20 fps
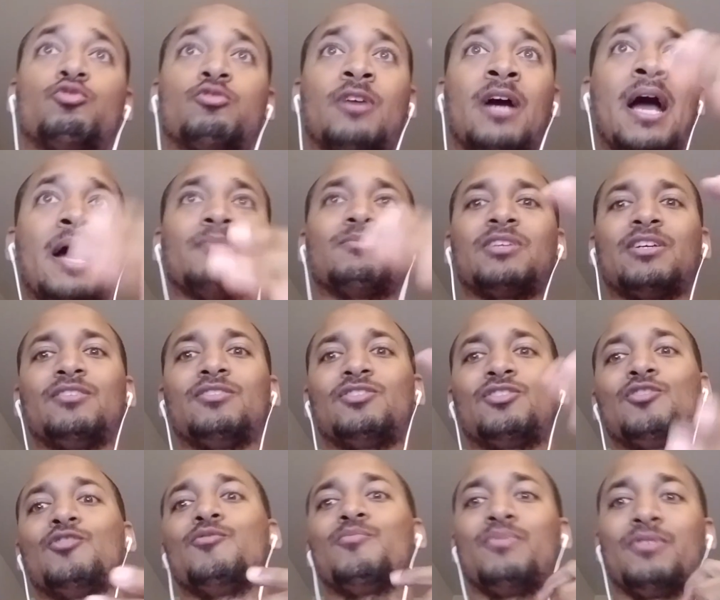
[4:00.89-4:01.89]
dropped
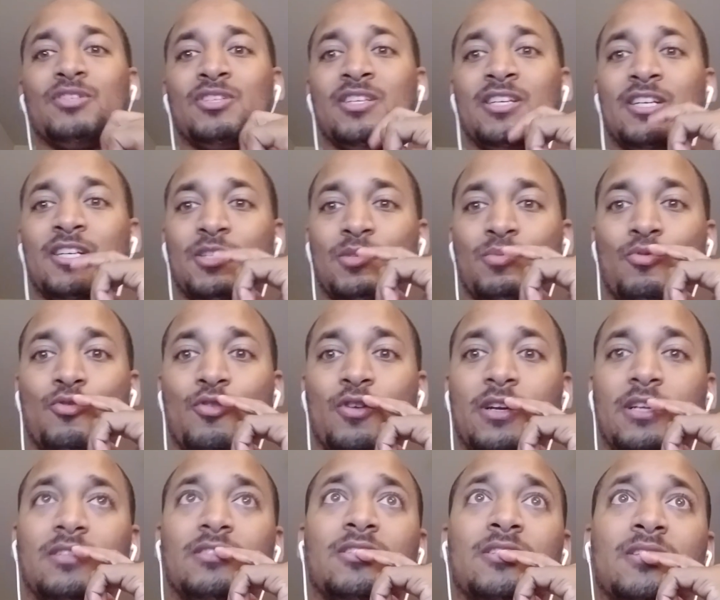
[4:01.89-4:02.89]
2 percentage
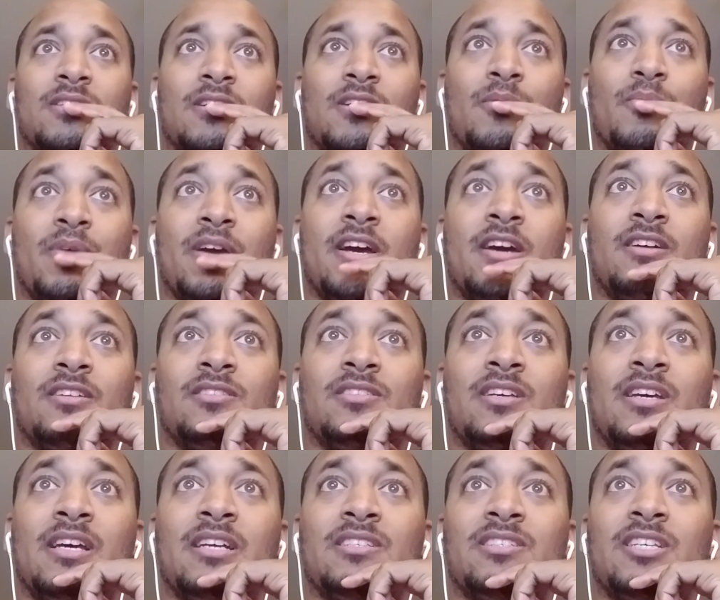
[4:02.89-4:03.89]
points compared
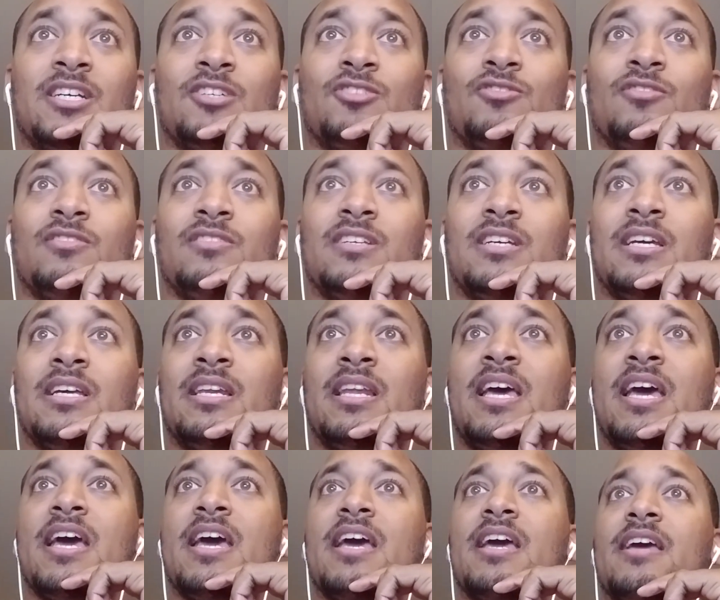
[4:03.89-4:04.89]
to Ancestry
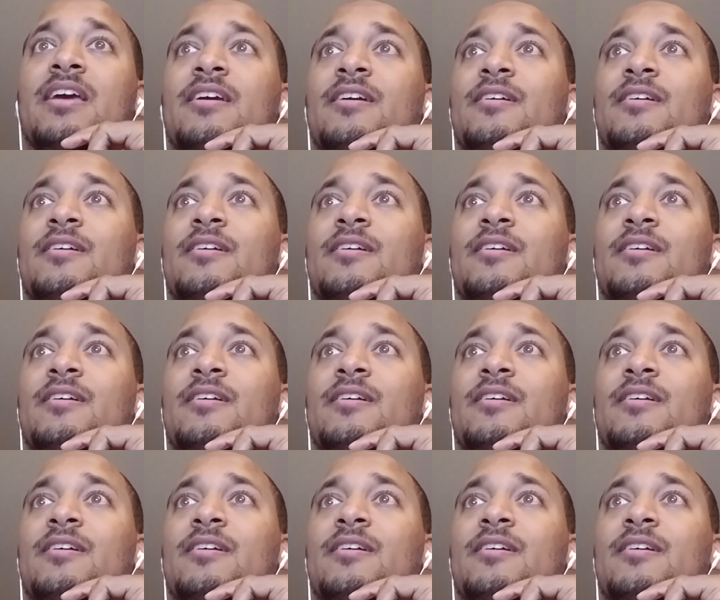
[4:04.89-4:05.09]
DNA.